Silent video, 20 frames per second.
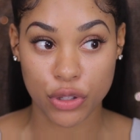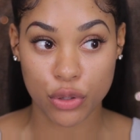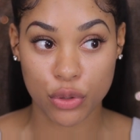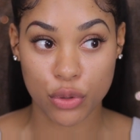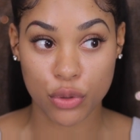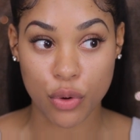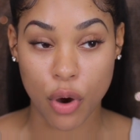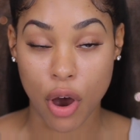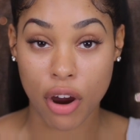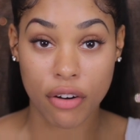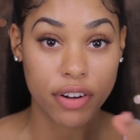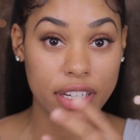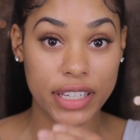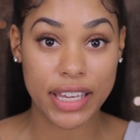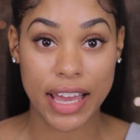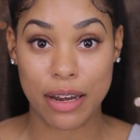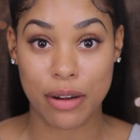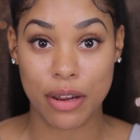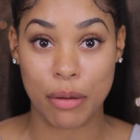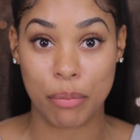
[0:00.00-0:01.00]
you already
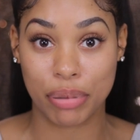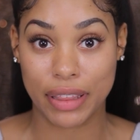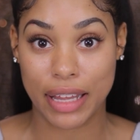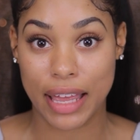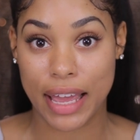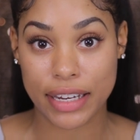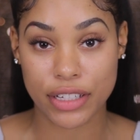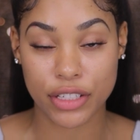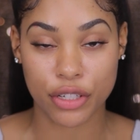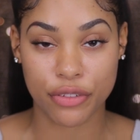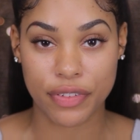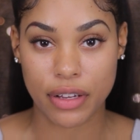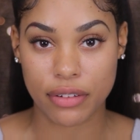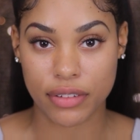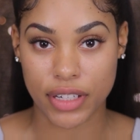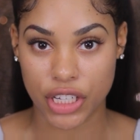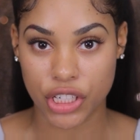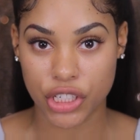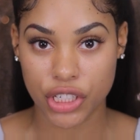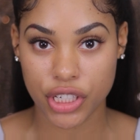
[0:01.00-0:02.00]
had applied your
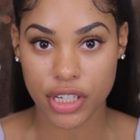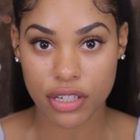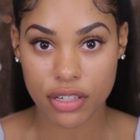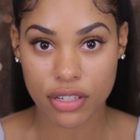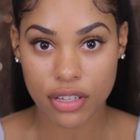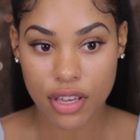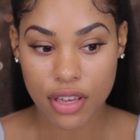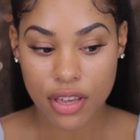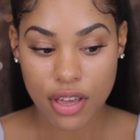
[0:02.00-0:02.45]
foundation